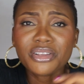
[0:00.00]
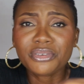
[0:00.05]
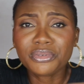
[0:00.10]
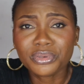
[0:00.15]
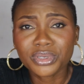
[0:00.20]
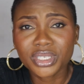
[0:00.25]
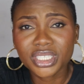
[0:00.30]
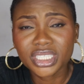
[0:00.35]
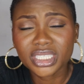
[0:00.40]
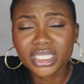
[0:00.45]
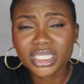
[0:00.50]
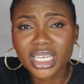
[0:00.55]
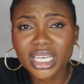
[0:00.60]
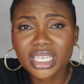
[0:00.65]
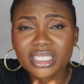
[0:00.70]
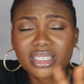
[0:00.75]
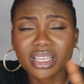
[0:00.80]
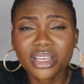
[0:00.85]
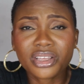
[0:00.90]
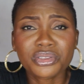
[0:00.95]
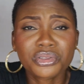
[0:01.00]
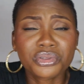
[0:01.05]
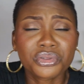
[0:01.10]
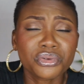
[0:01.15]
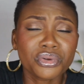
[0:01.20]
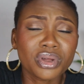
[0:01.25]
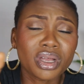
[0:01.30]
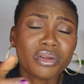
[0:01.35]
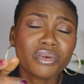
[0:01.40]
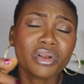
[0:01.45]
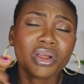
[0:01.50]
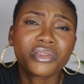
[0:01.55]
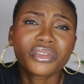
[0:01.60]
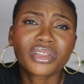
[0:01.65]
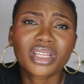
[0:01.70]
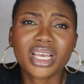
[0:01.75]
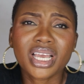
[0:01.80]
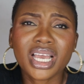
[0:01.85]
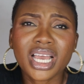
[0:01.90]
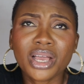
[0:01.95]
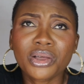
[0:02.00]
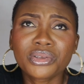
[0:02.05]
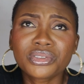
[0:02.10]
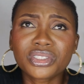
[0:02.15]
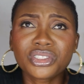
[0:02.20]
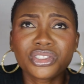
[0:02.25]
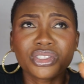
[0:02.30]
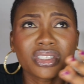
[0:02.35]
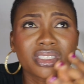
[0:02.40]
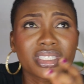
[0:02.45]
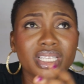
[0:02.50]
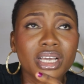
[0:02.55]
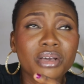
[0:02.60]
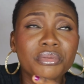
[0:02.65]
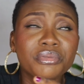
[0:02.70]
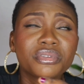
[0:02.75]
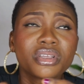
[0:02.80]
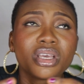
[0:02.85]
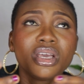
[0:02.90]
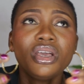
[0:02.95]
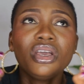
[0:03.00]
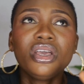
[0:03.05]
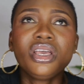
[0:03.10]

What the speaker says: air fresheners, and throw around the house. It just helps.